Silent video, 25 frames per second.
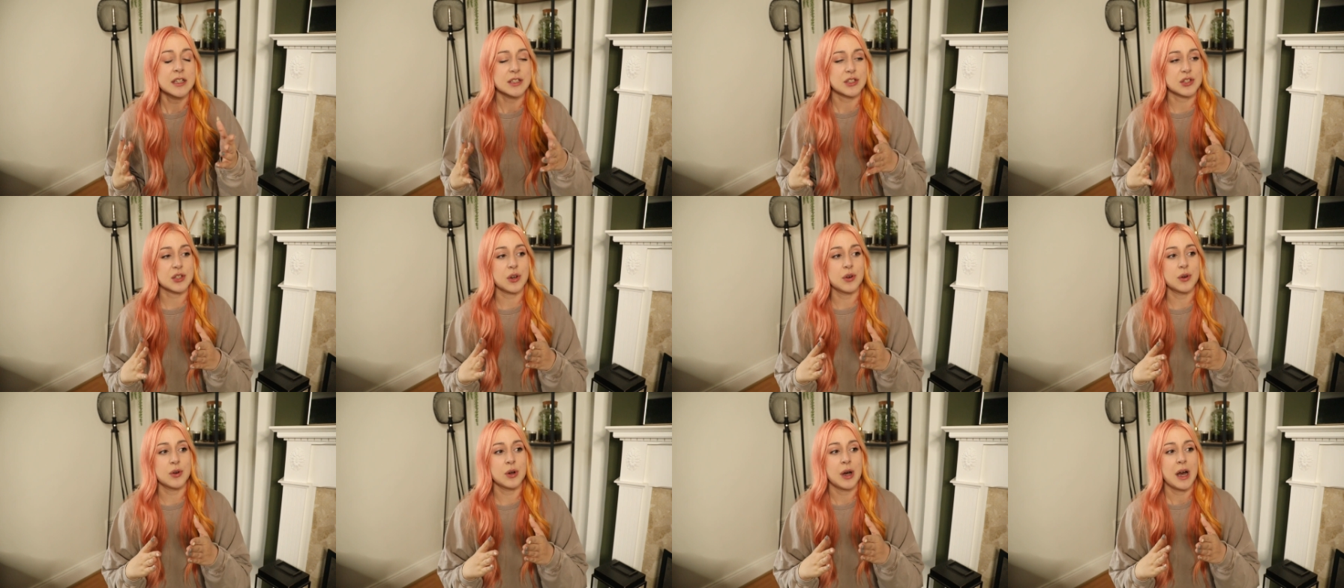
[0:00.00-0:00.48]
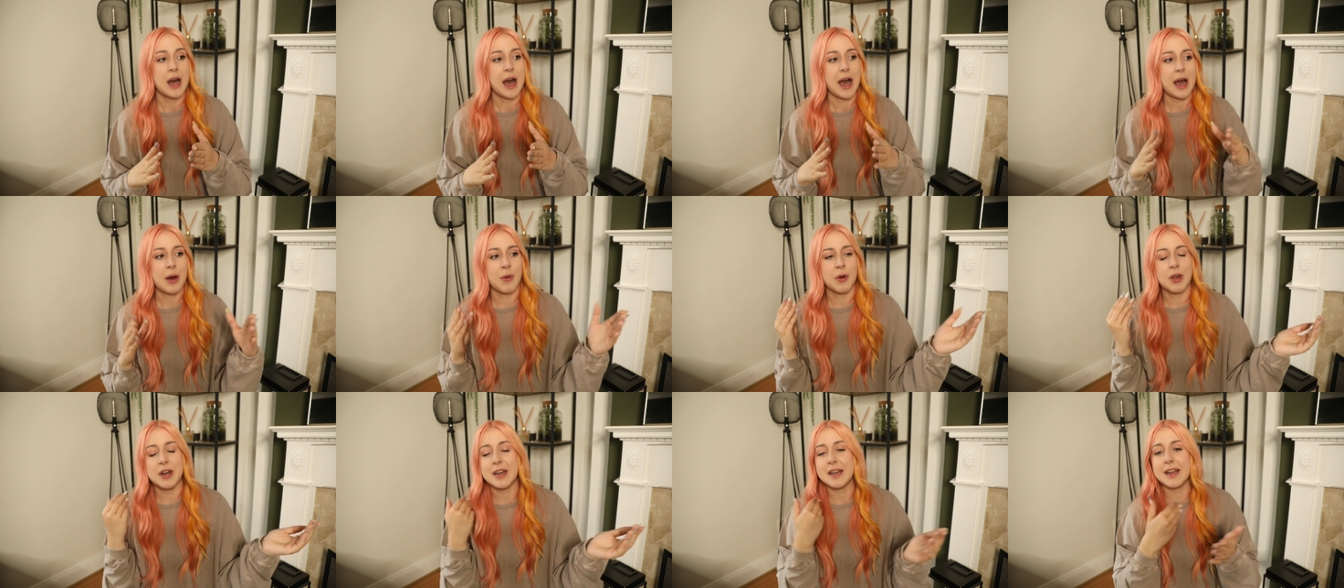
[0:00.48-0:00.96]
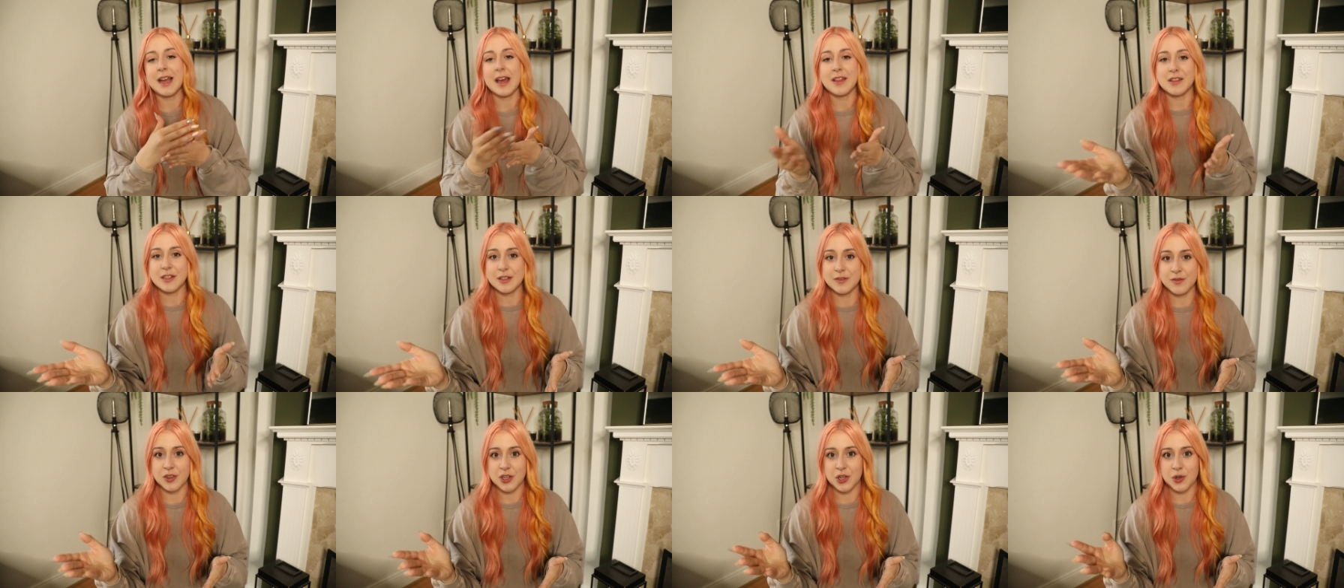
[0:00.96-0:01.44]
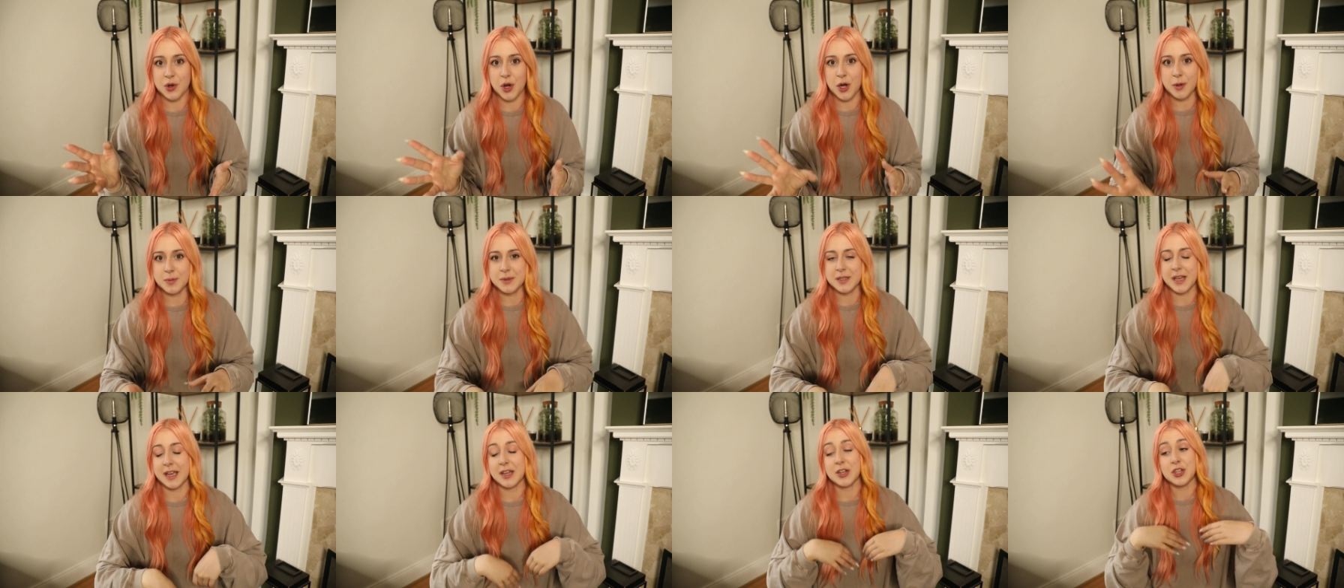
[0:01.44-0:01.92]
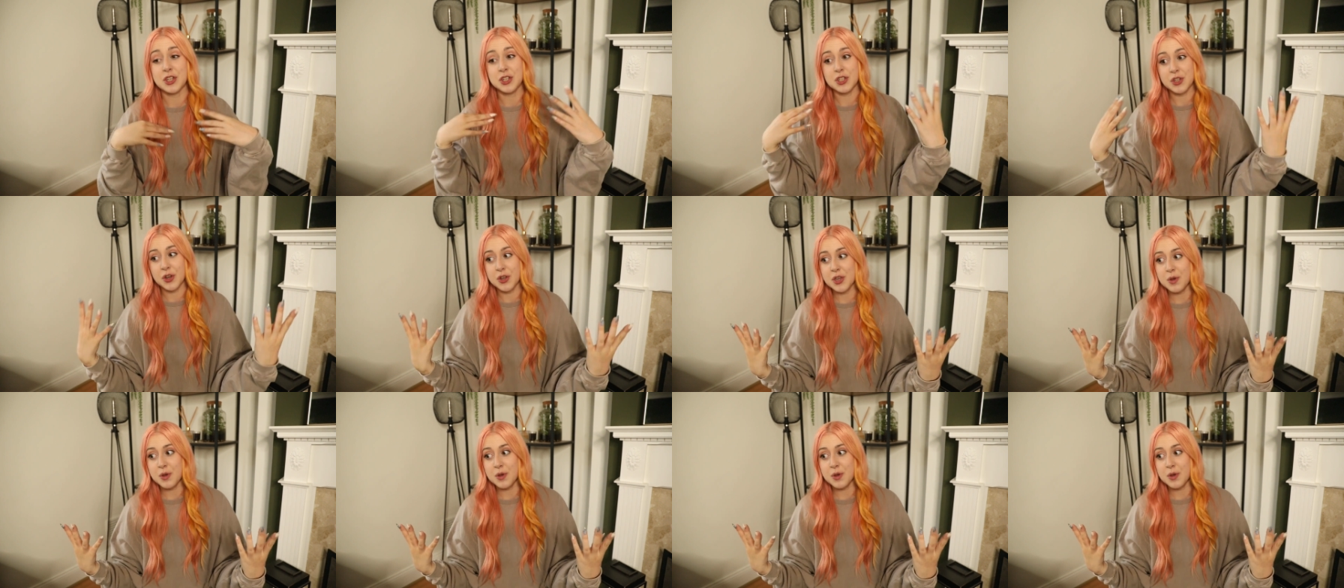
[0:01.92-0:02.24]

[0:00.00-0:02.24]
So I wanted to get this video up so I can show